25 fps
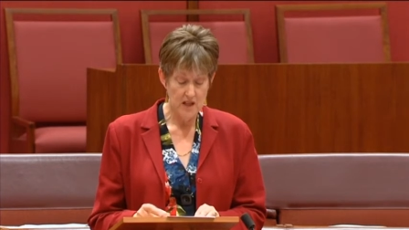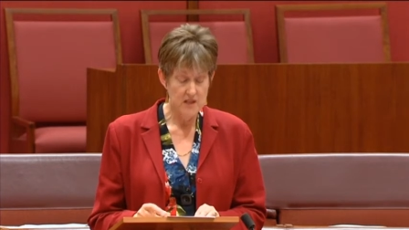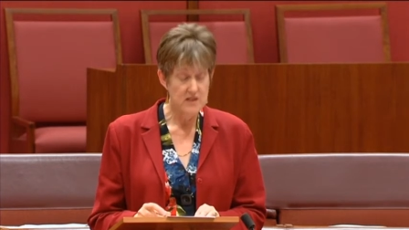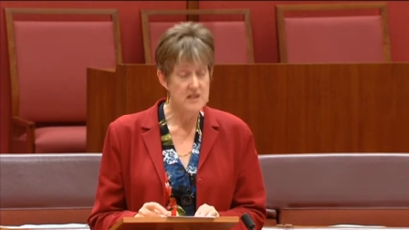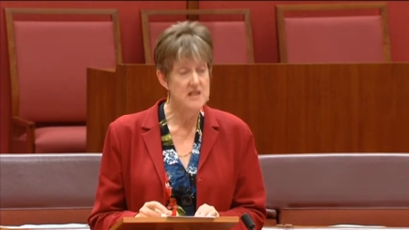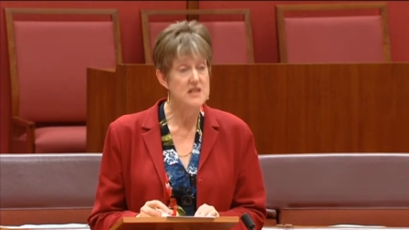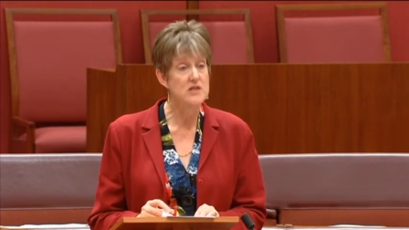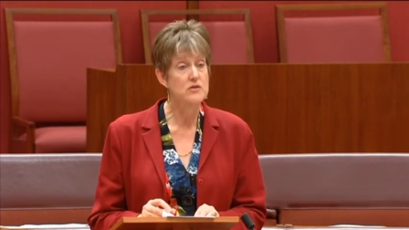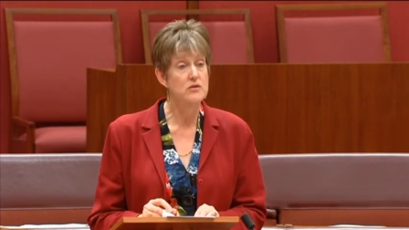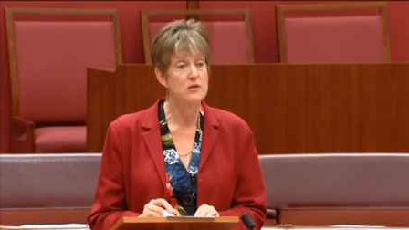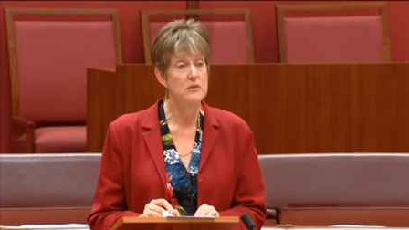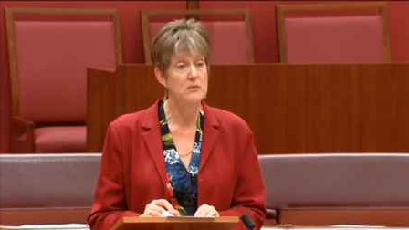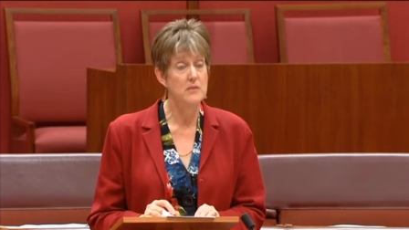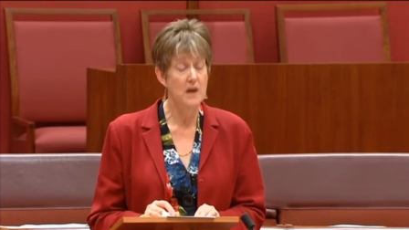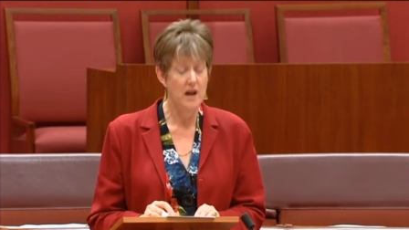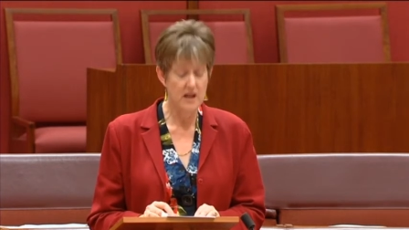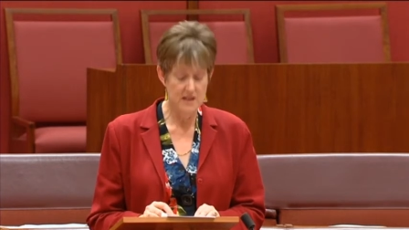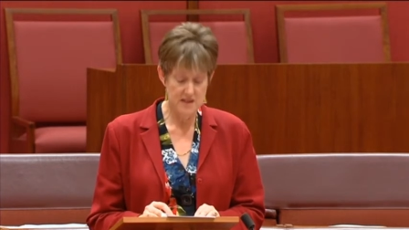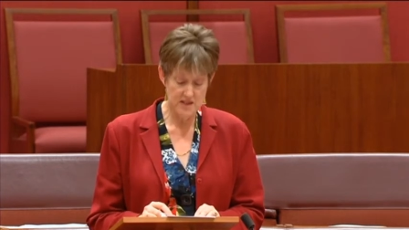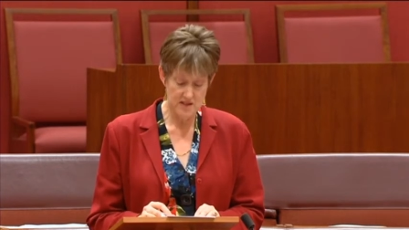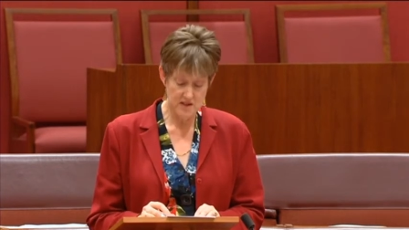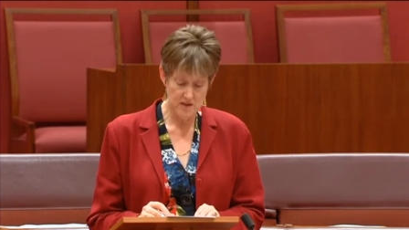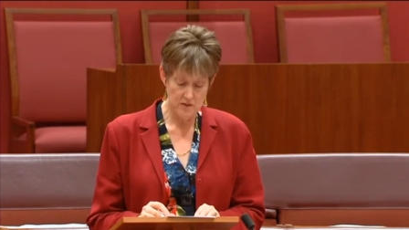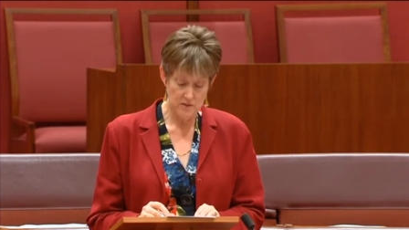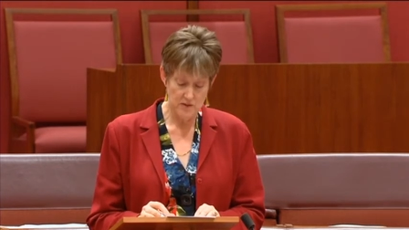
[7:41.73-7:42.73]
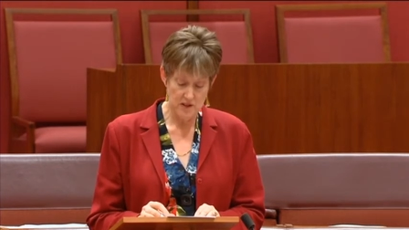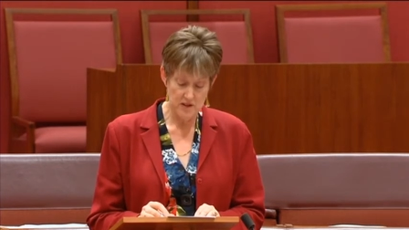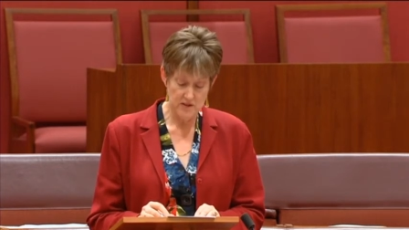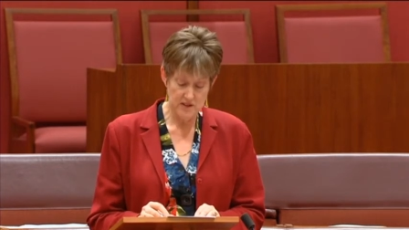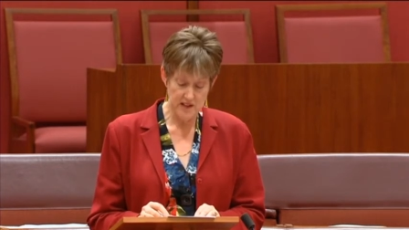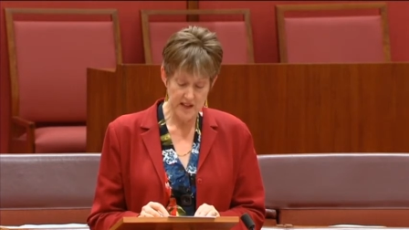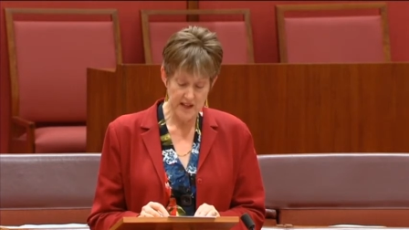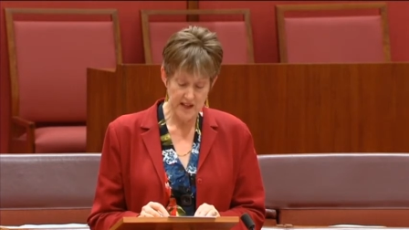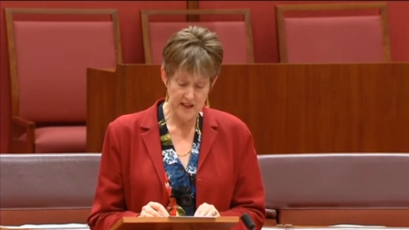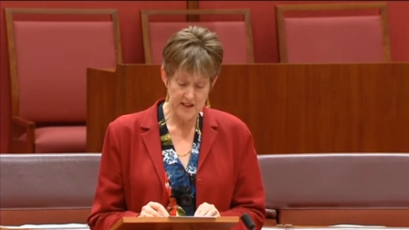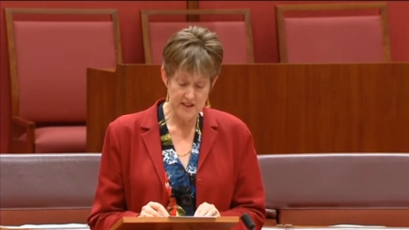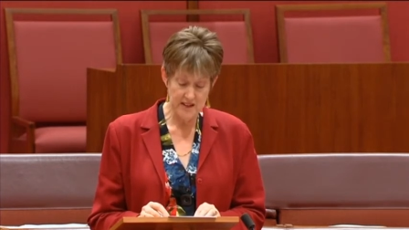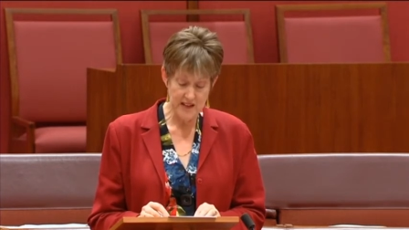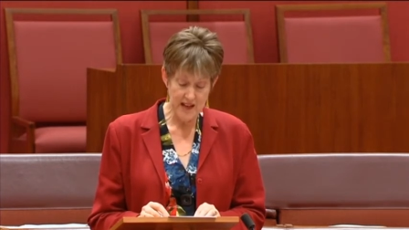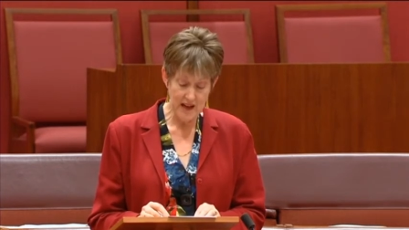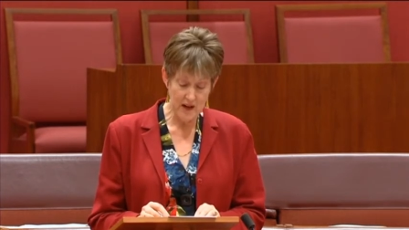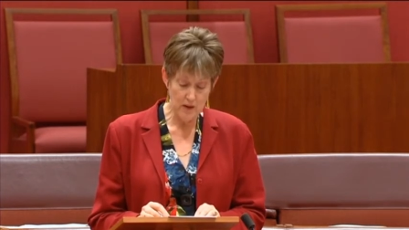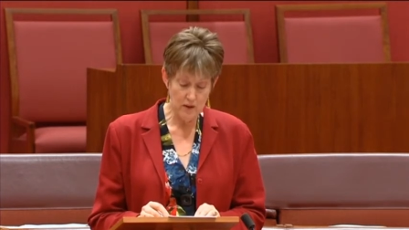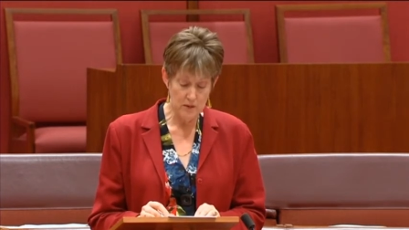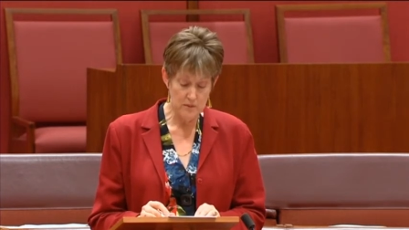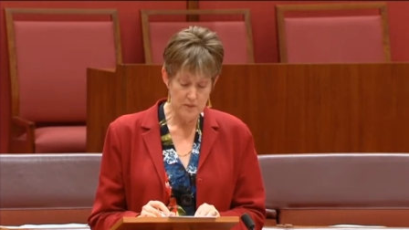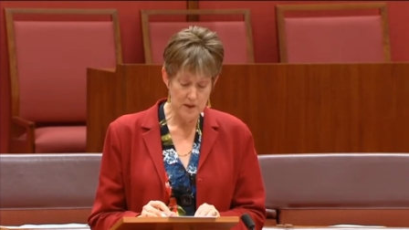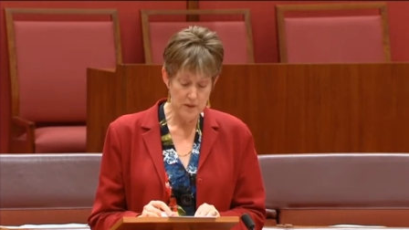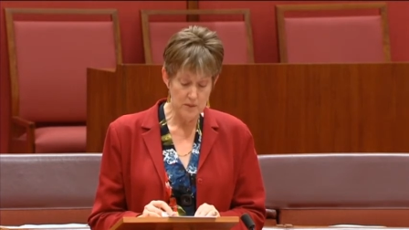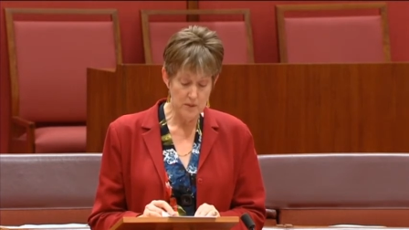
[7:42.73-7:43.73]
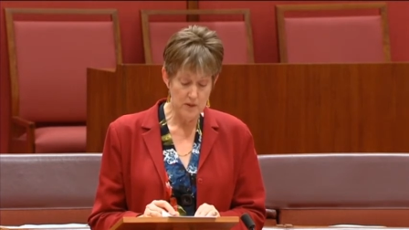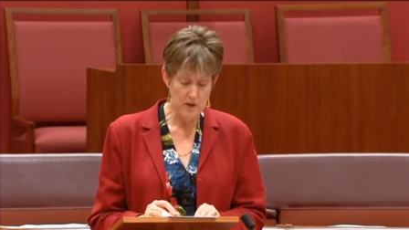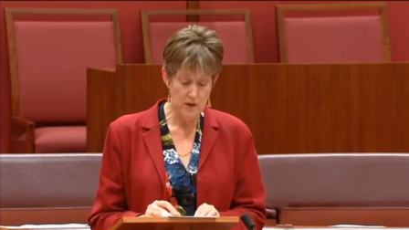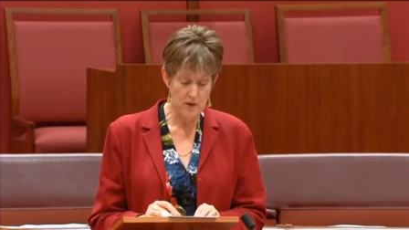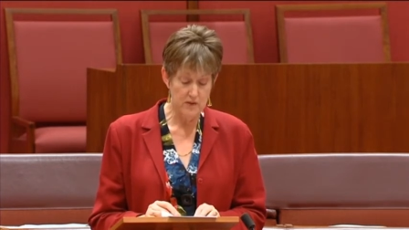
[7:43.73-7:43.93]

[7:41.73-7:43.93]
this reminds them that they are now a member